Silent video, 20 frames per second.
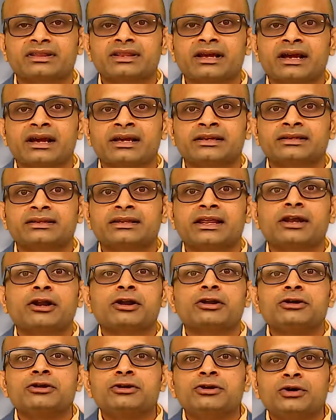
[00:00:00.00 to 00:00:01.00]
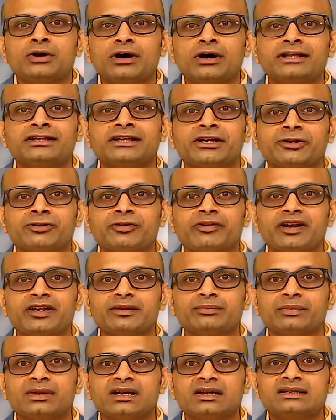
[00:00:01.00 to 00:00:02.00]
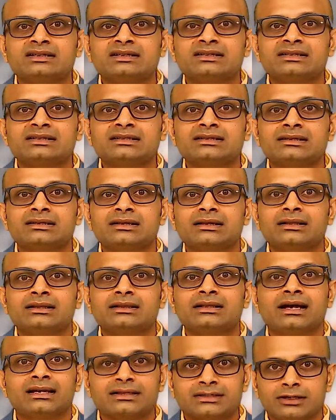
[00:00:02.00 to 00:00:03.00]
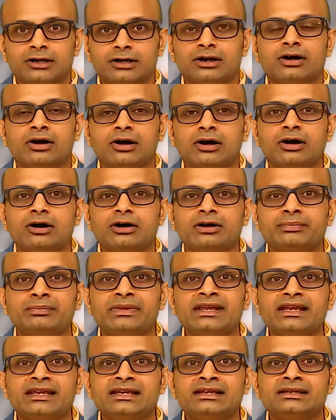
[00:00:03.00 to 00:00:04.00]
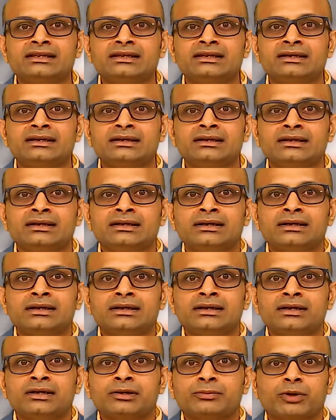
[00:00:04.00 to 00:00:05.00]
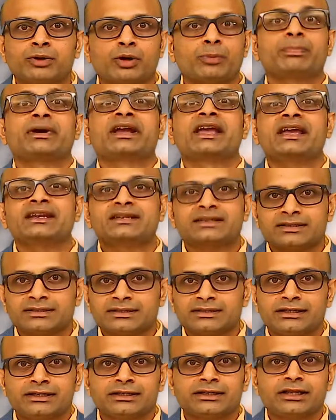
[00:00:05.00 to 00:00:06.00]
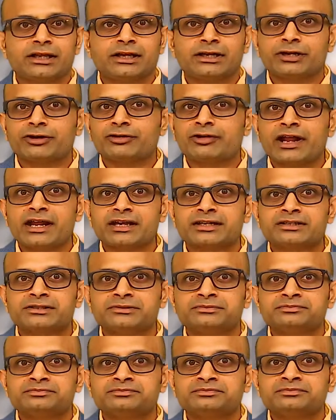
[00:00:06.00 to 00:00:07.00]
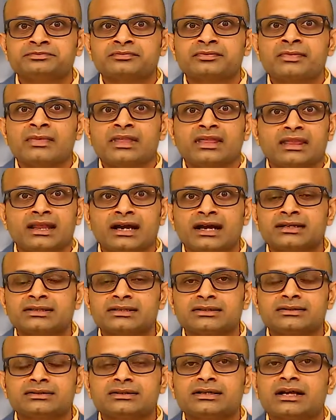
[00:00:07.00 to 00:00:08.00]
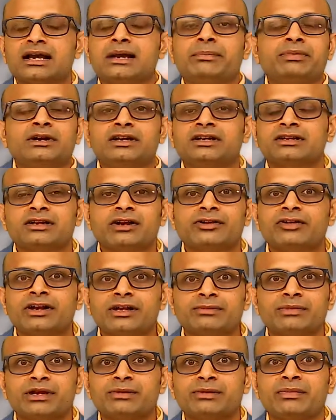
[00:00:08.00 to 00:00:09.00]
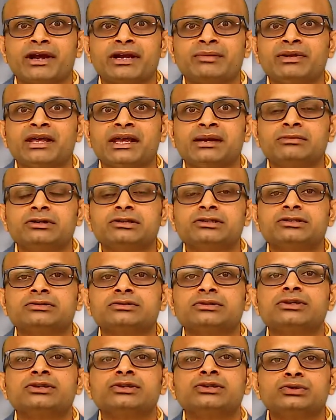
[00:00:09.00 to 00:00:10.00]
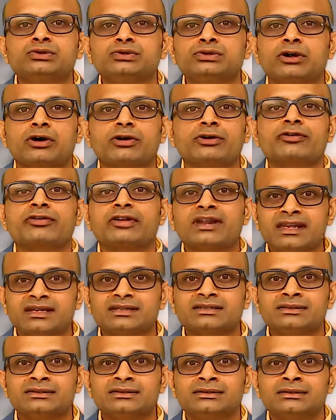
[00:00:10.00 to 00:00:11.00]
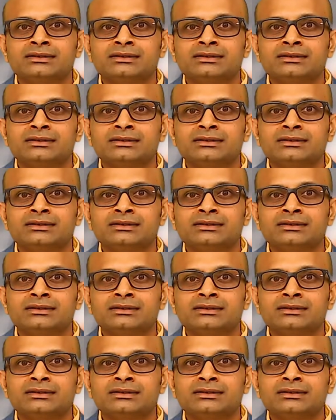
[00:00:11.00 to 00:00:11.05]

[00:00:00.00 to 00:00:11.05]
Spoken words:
that there are no other treatments that are being propagated in the internet that a particular treatment might be able to cure or treat